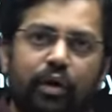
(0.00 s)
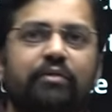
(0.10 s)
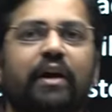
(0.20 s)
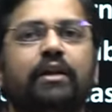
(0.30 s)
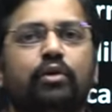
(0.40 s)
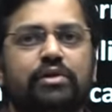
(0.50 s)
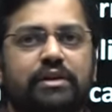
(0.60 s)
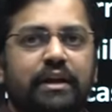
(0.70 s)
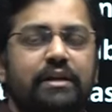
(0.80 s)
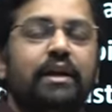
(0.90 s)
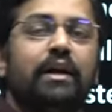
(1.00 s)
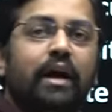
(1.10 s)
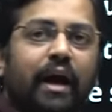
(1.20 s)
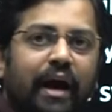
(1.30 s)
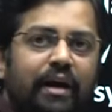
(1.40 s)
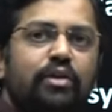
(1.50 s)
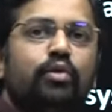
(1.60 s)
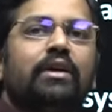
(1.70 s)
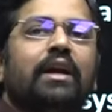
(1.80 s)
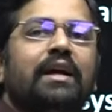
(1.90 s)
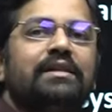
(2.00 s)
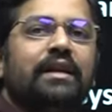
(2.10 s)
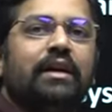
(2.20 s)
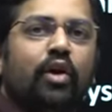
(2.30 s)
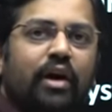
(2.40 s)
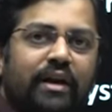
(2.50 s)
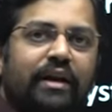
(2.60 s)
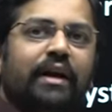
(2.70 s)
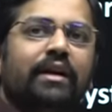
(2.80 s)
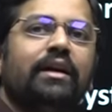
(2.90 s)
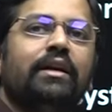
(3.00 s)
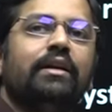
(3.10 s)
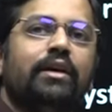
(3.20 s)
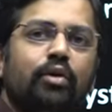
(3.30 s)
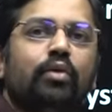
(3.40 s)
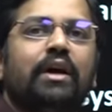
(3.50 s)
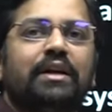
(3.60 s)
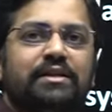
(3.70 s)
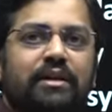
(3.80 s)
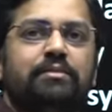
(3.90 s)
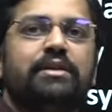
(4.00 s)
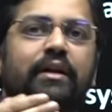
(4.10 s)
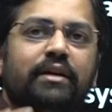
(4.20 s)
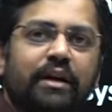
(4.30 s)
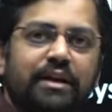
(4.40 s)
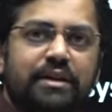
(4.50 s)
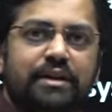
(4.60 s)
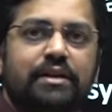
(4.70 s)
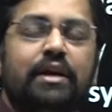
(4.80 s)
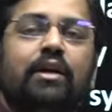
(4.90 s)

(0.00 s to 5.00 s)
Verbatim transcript: modifying those things and utilizing or creating new customs and traditions